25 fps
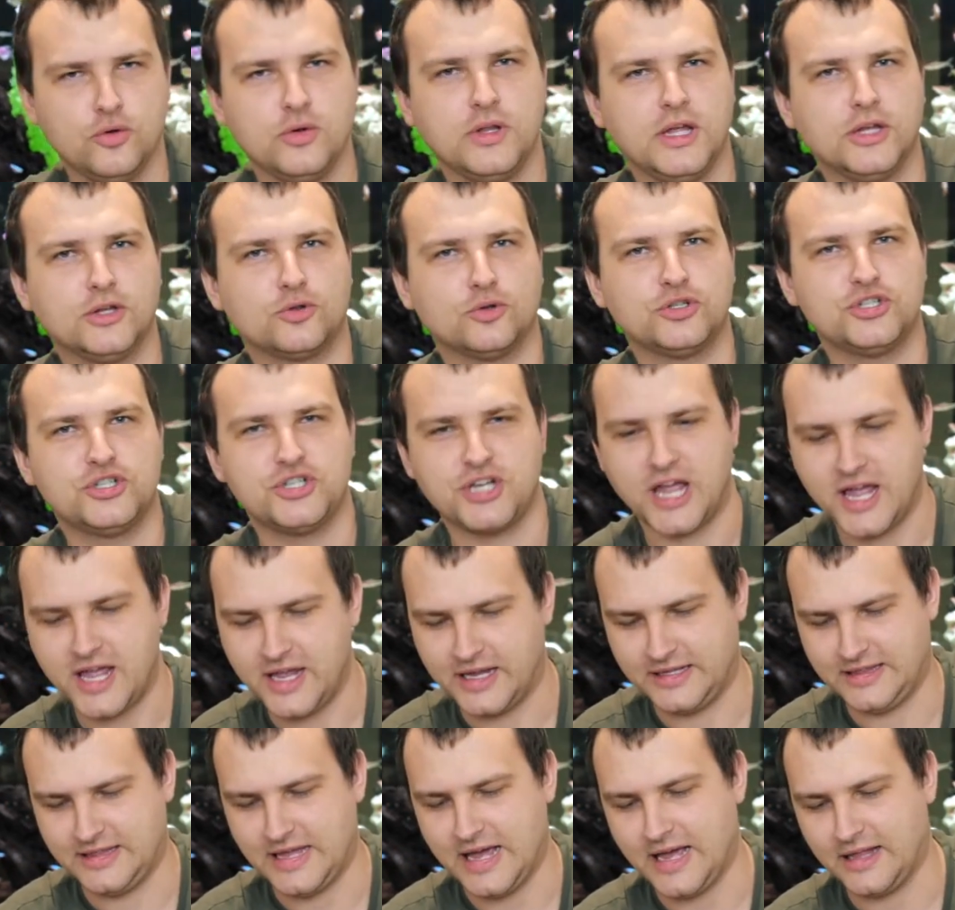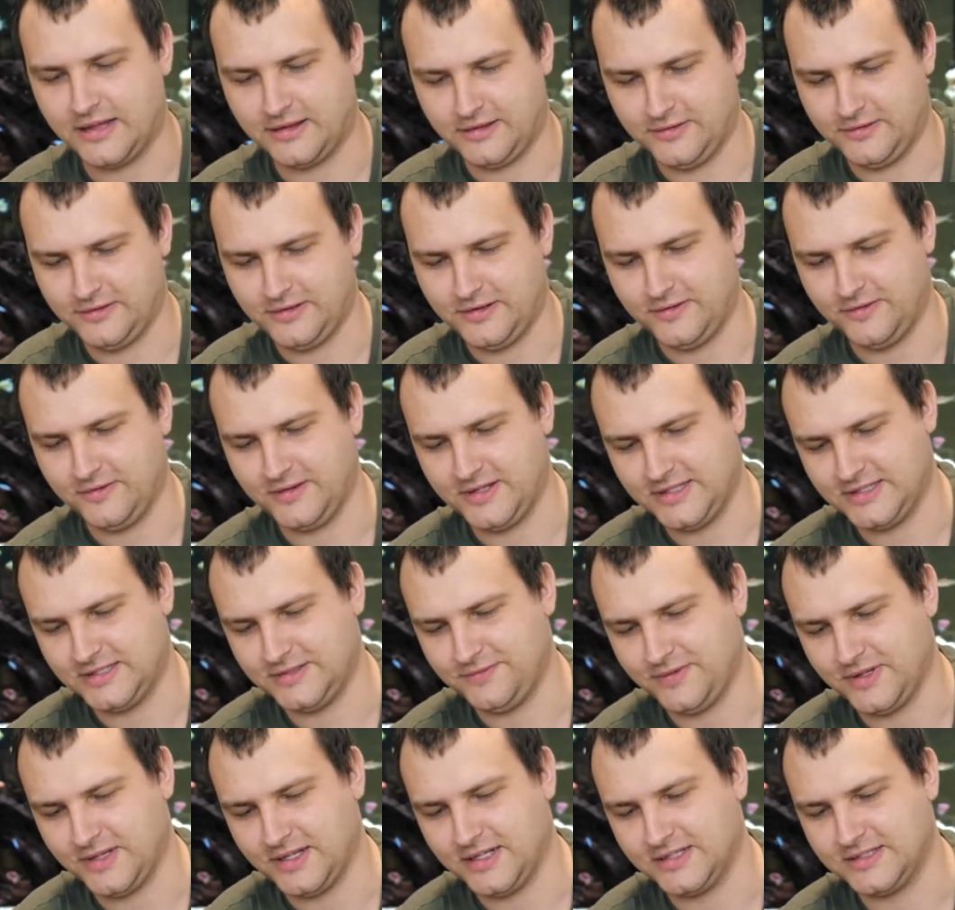need to shake that, you know this,
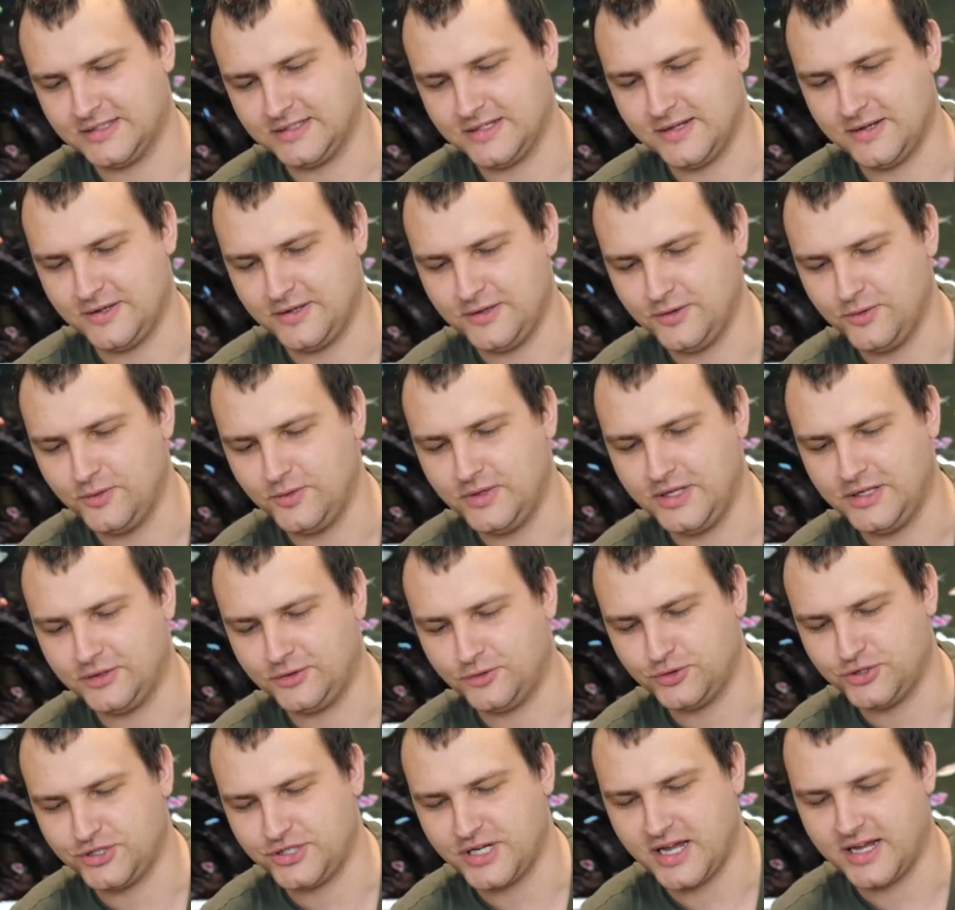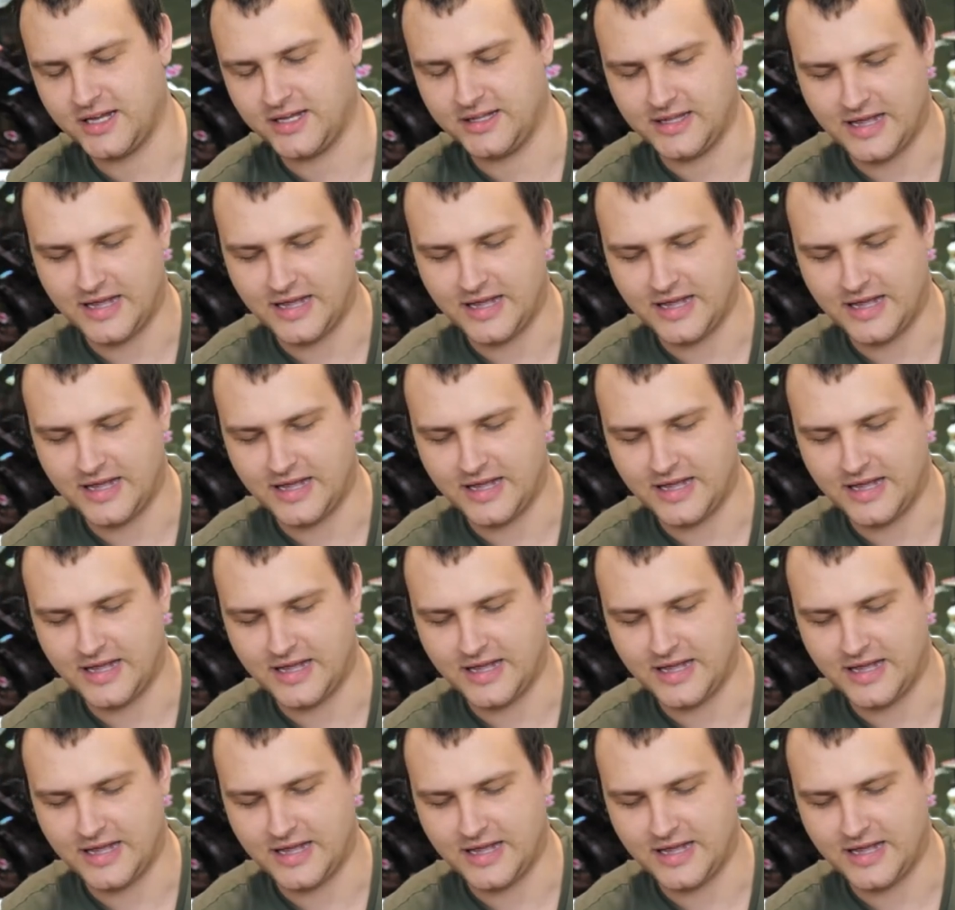fellas. You need to shake